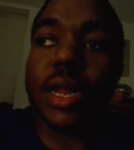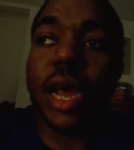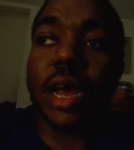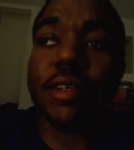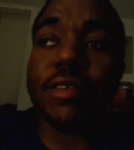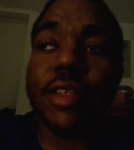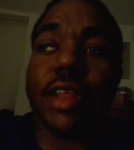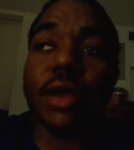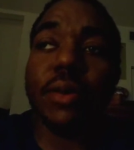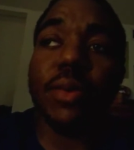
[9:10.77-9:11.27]

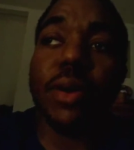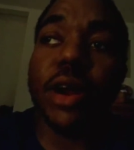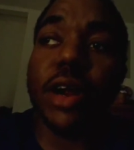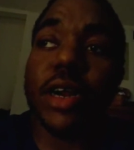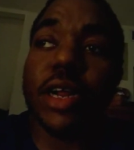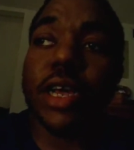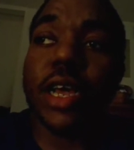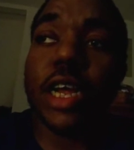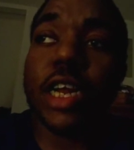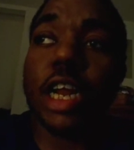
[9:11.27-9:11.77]
next thing we're
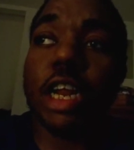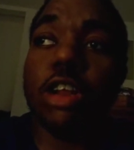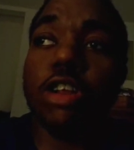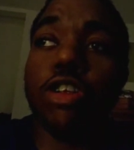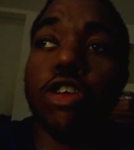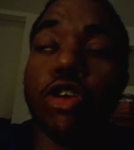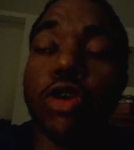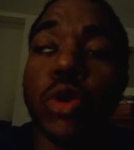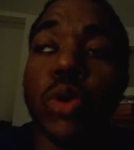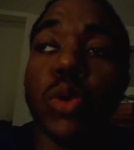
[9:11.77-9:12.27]
going to get
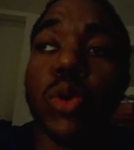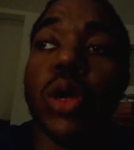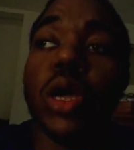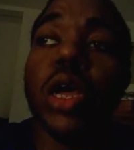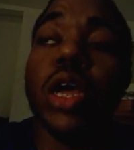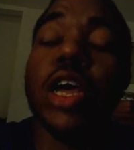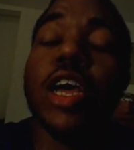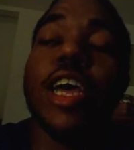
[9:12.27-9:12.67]
into